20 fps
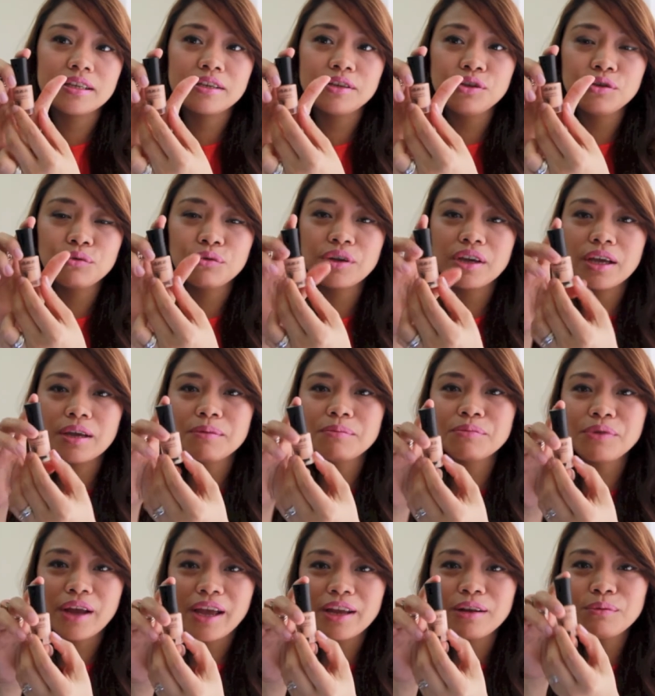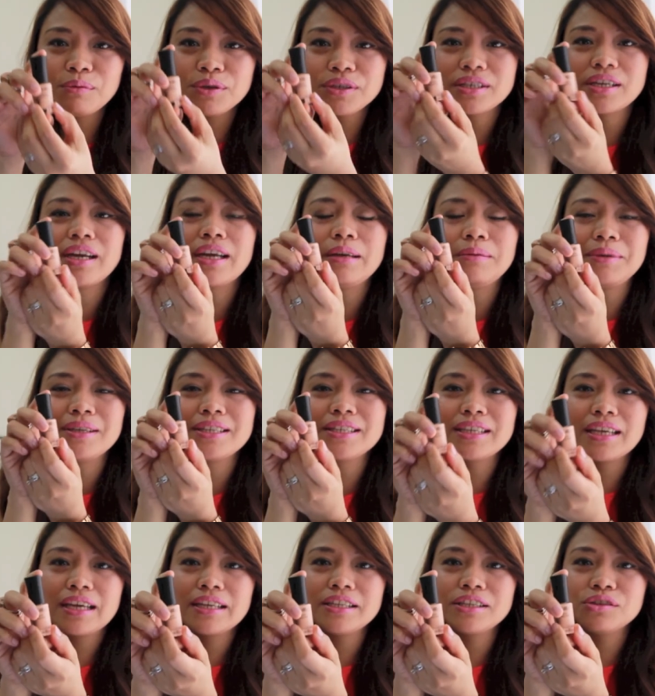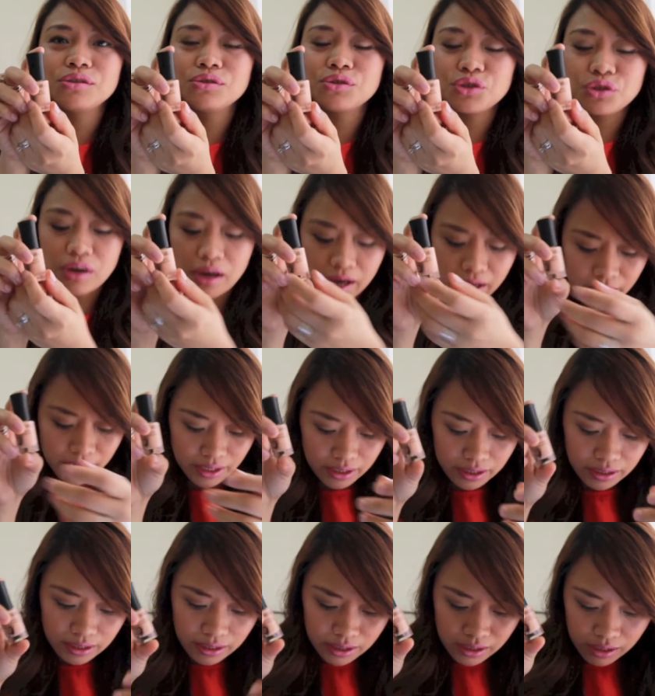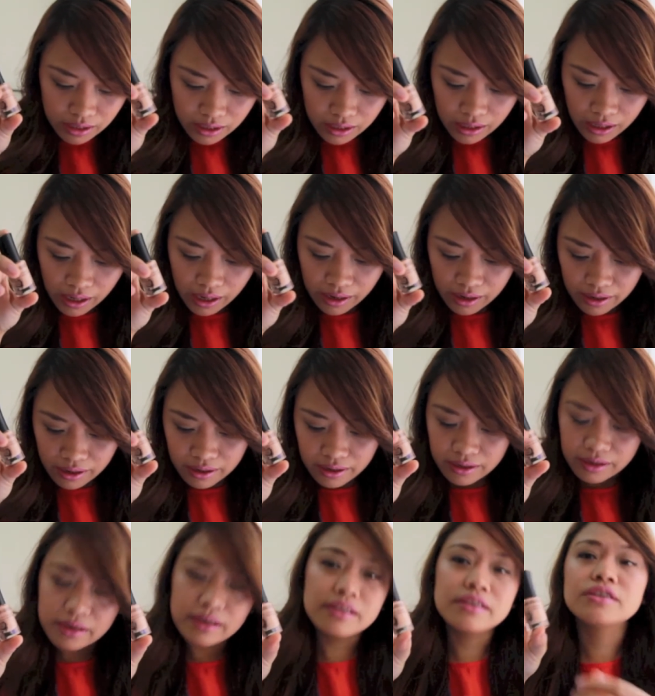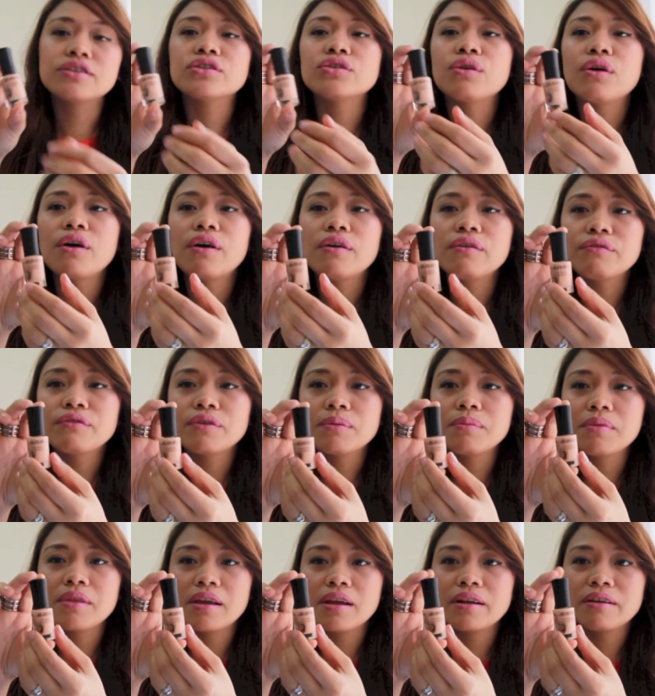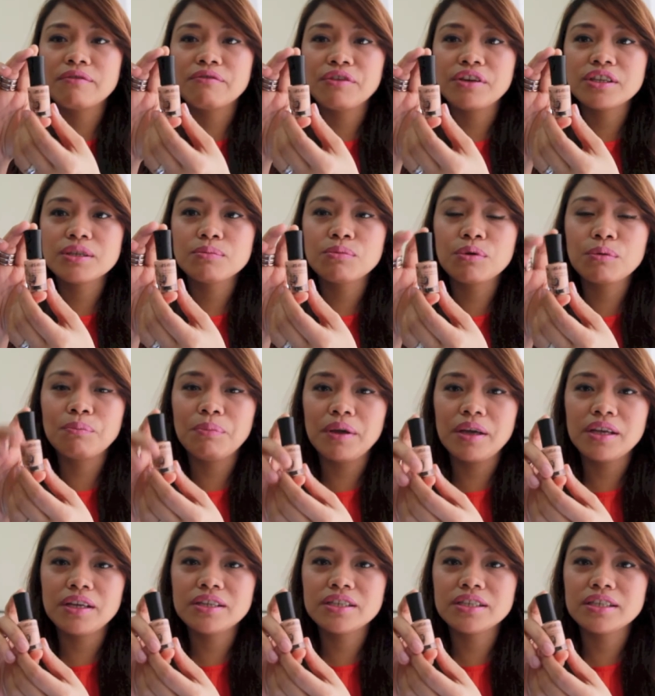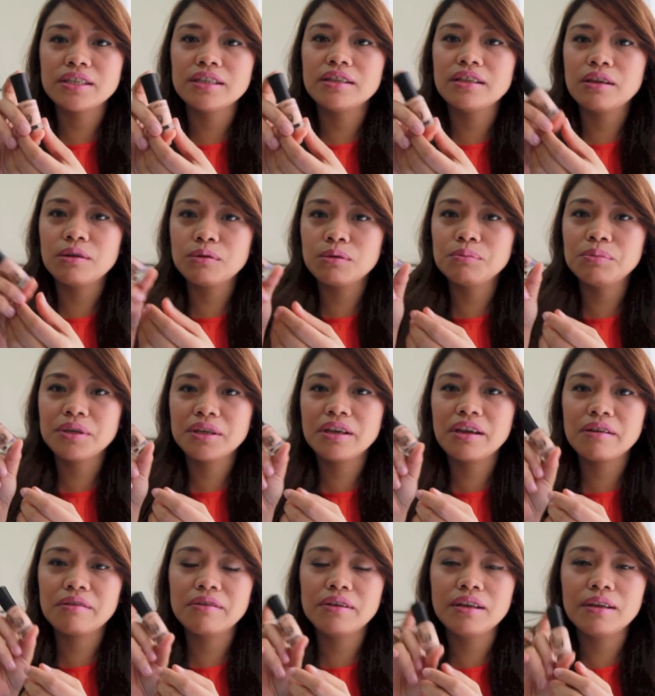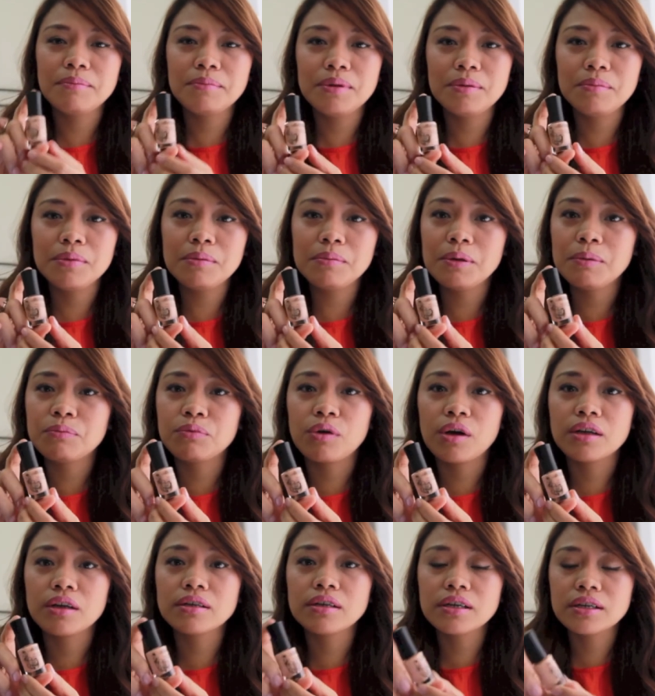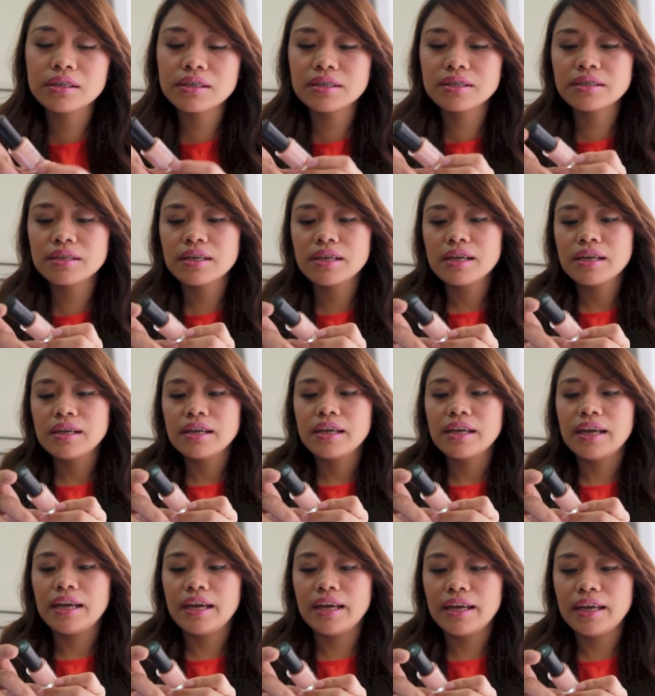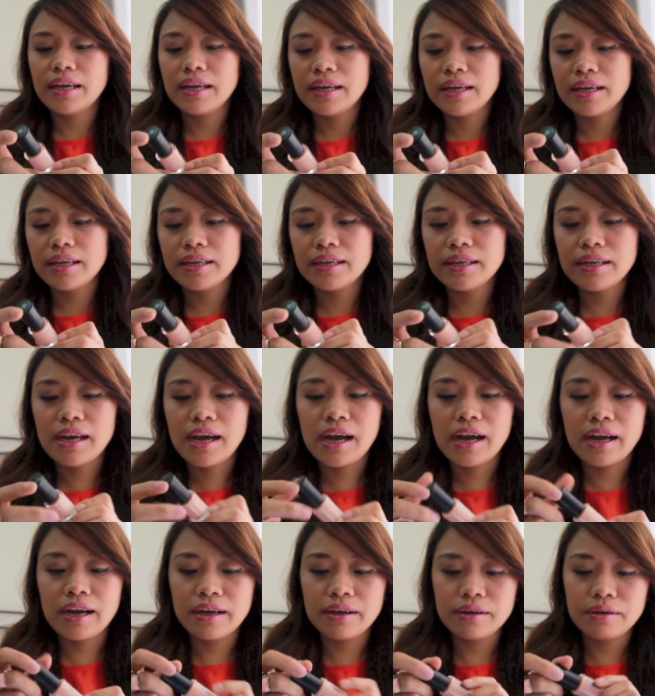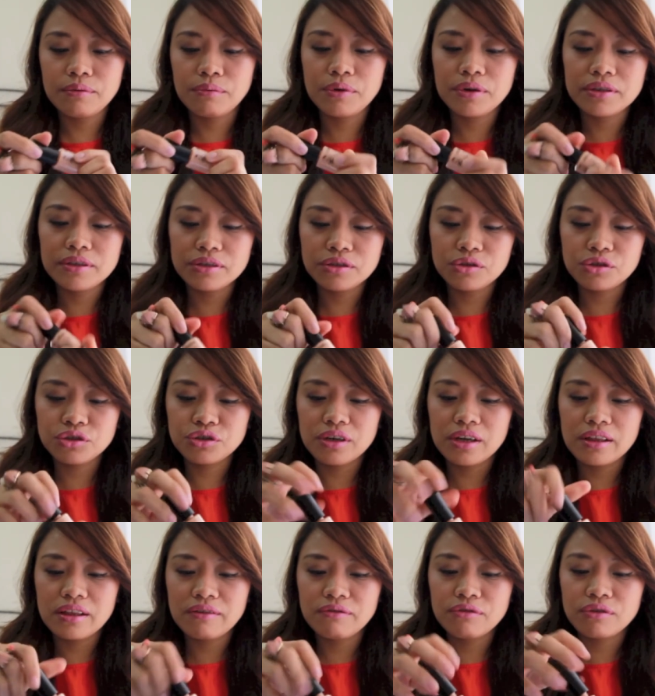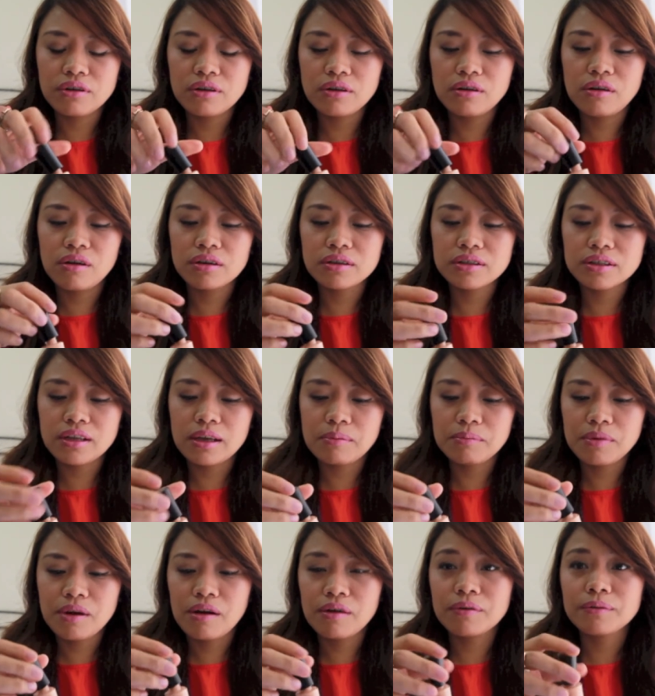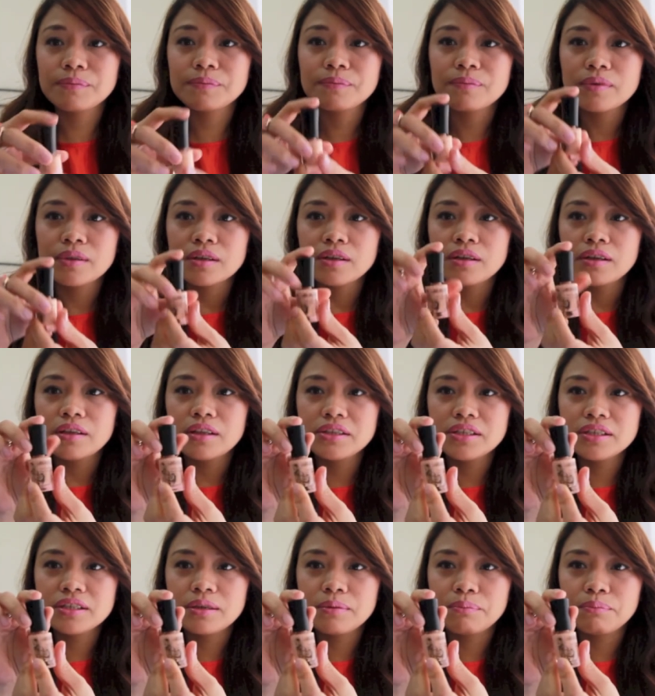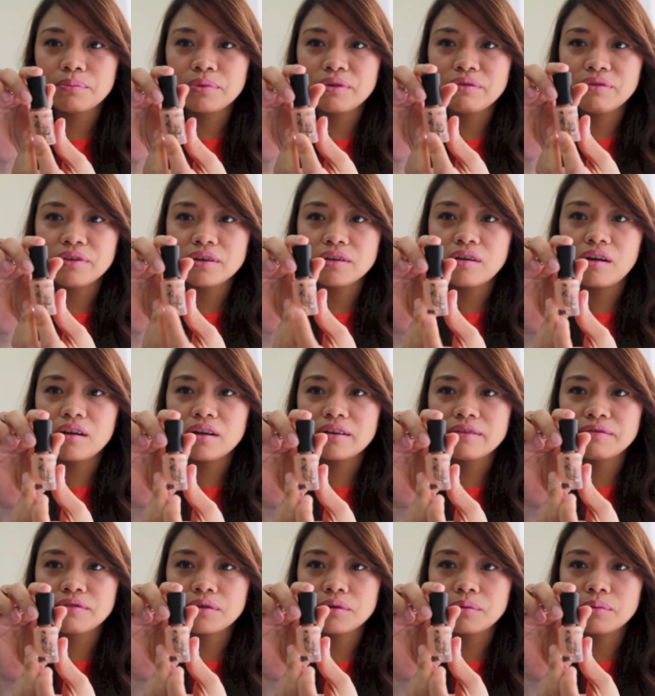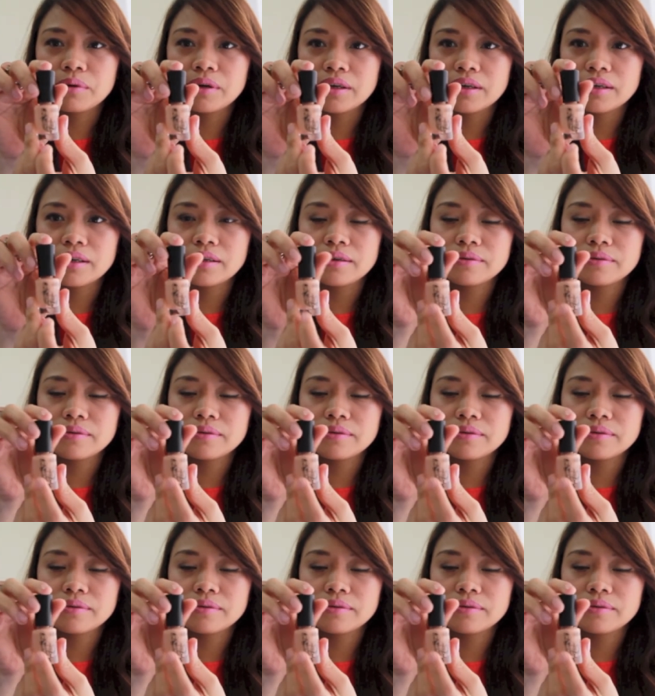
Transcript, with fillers: a U K brand which I am excited to try. I saw from their Facebook page that they will be carrying Mimi Mimi products, and yeah, I wanted to try that for a long time now. This is a perfect color for work.